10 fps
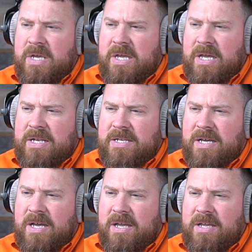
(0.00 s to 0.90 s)

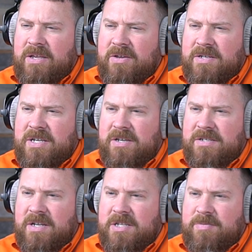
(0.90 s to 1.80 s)
you can tell he's
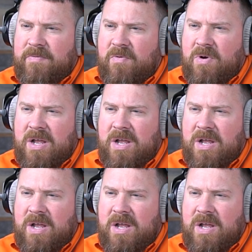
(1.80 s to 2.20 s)
done this before,